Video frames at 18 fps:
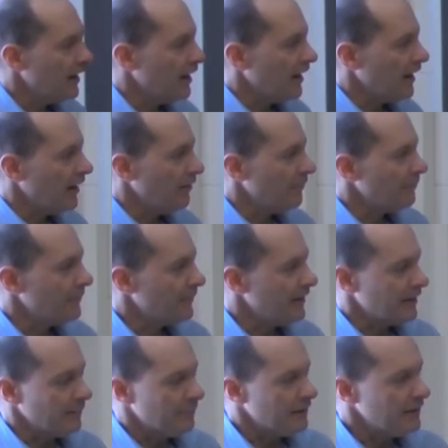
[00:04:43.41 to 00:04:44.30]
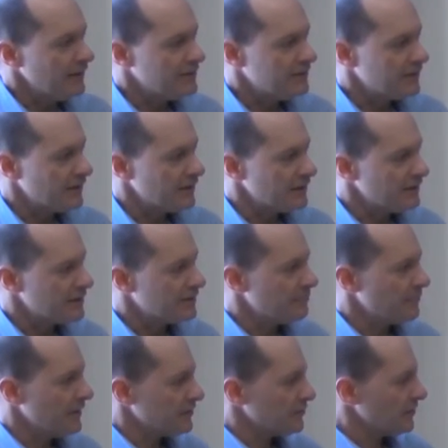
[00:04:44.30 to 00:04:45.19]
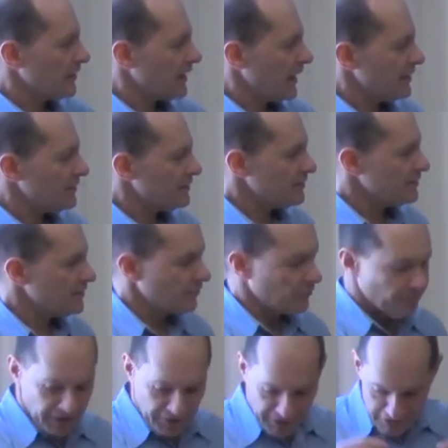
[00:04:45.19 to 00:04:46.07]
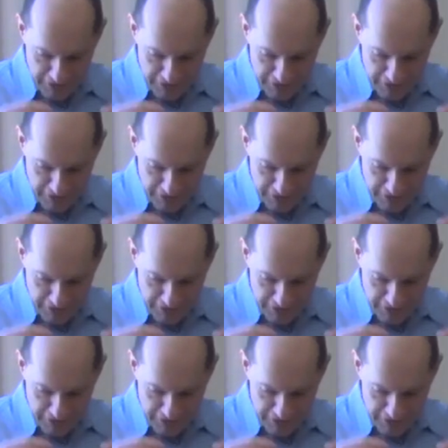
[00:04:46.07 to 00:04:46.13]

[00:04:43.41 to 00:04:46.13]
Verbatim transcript: um, in a minute in the special cases that we're